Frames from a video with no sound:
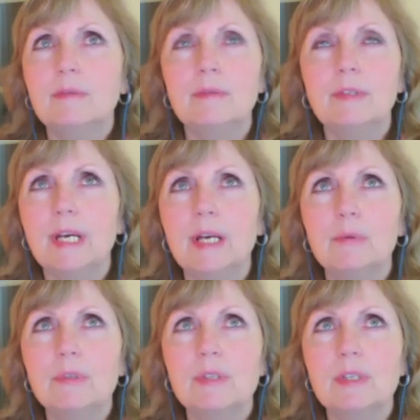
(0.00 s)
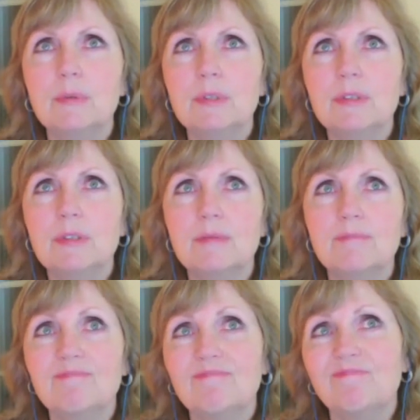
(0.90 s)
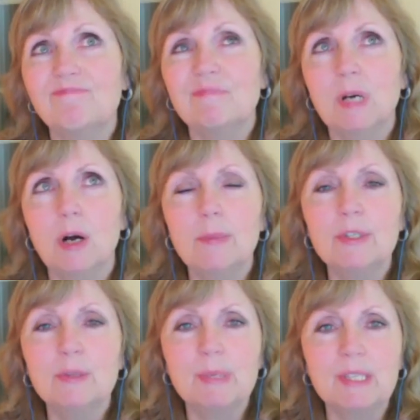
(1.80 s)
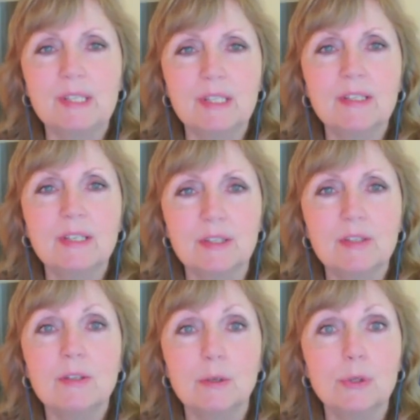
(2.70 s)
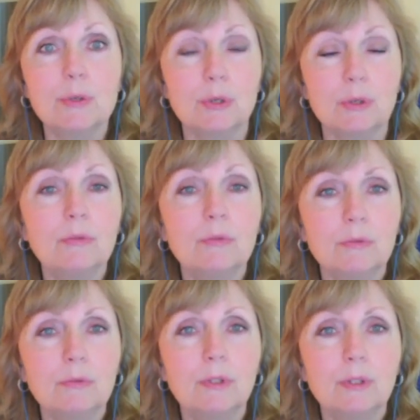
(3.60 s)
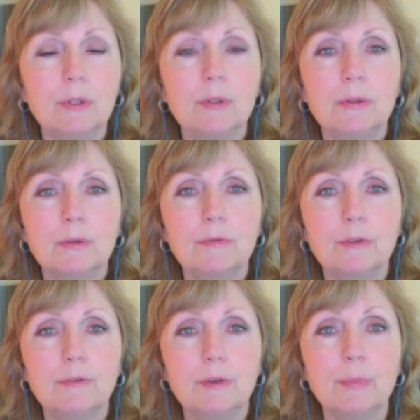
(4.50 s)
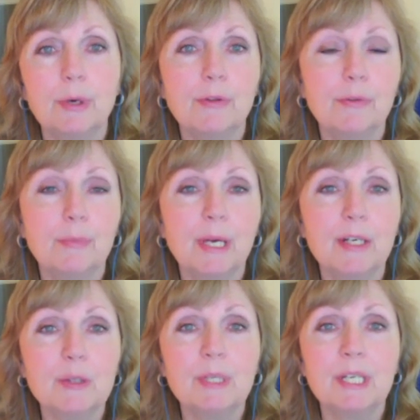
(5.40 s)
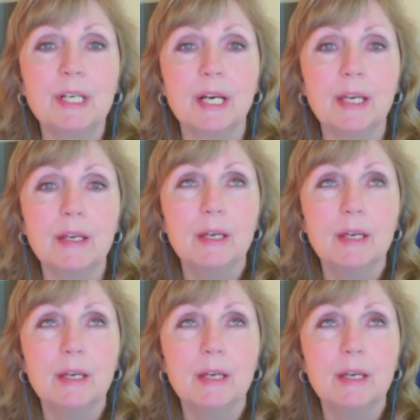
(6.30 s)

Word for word: yeah it was it was almost business as usual yeah. Uh, for, for both my husband and I,